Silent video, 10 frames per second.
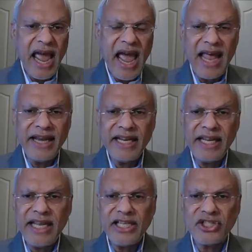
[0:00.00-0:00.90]
And
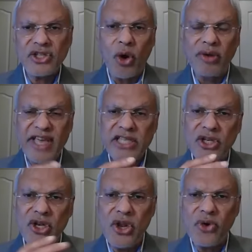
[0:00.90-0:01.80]
he's always
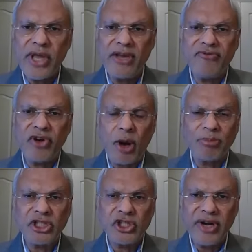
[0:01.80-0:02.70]
looking for
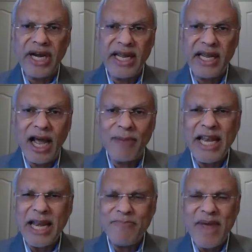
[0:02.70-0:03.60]
opportunity. I
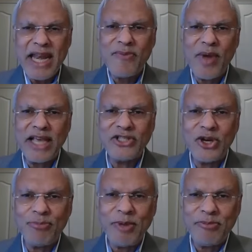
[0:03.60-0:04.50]
mean, in many ways,
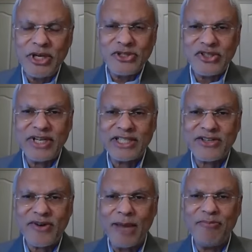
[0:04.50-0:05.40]
people used to
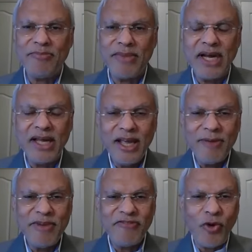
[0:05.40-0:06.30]
describe him
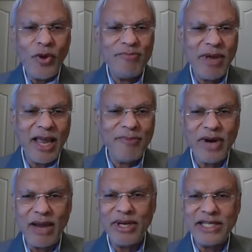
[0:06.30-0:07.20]
before he became
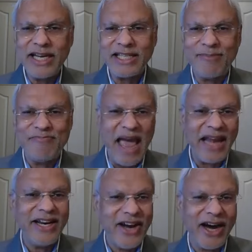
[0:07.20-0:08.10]
prime minister as a
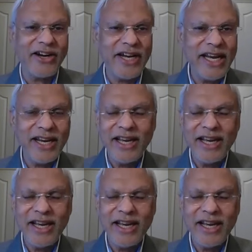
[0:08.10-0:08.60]
man in a hurry.